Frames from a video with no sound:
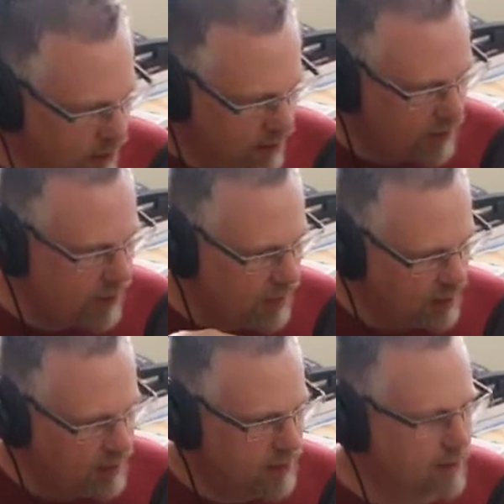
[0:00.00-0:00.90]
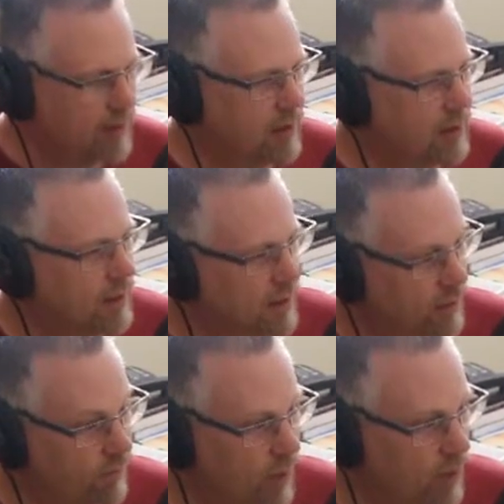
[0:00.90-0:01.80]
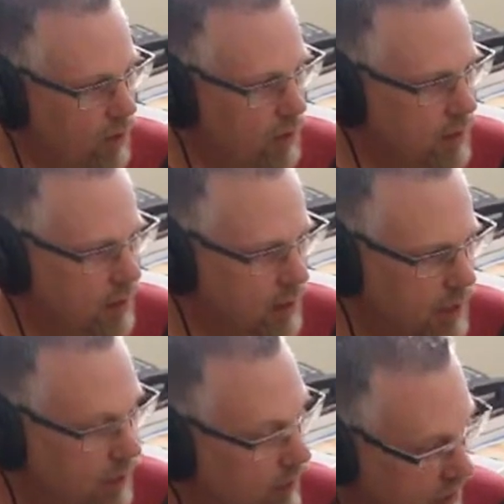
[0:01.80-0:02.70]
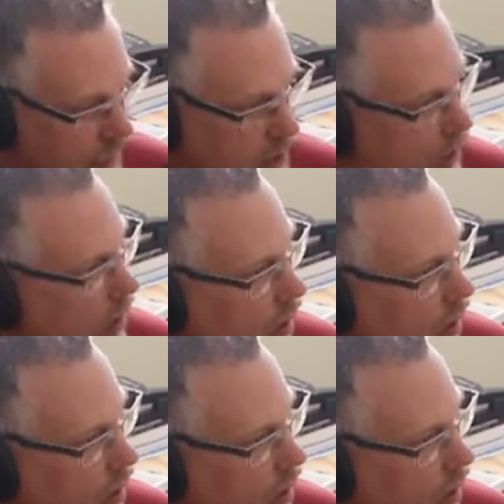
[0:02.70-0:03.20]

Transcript: across the phone, and it was actual